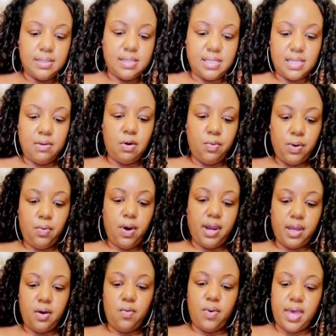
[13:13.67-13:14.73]
see what we're
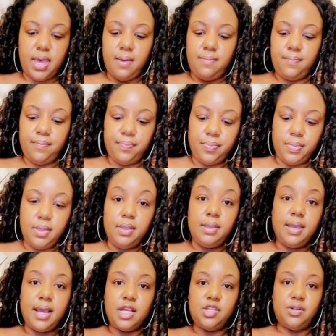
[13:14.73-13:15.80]
working with.
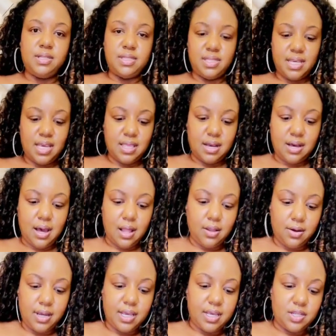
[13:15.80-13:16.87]
As you can see, the
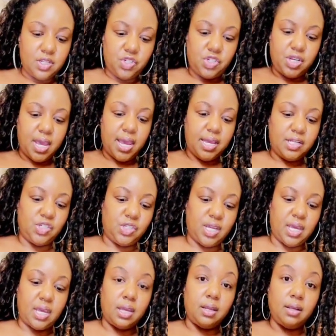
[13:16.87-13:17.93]
color is
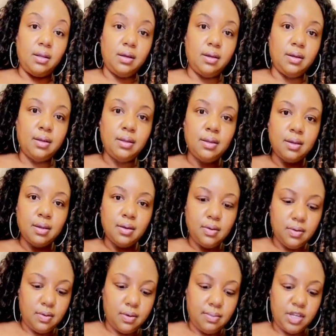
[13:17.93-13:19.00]
changing.
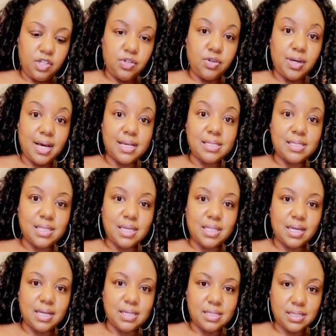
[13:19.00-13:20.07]
Let me make sure you guys see
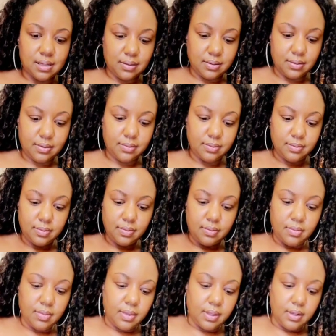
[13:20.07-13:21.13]
this.
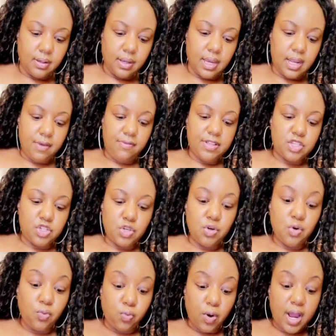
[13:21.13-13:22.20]
And if it's
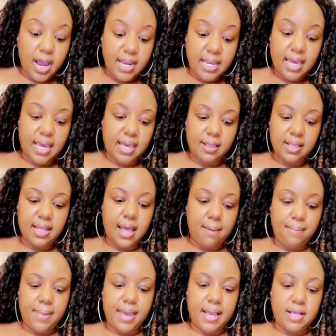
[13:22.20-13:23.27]
too runny, then
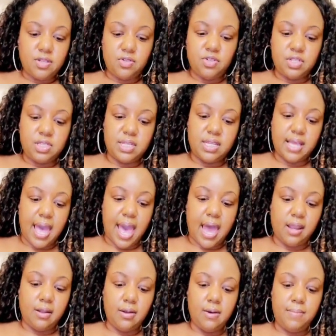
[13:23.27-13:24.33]
that means you just need to
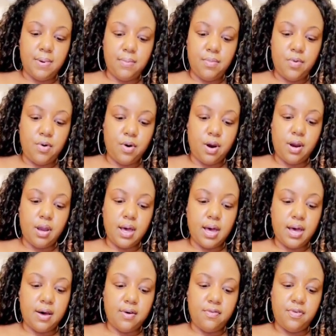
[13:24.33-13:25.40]
add a little bit more
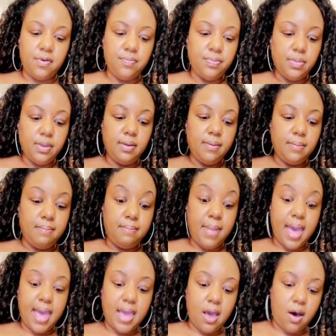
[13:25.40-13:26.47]
of
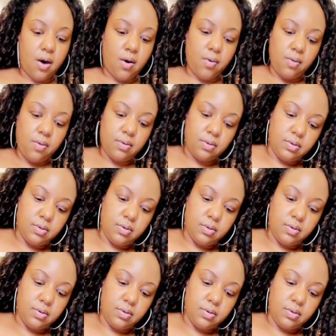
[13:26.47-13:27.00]
mayo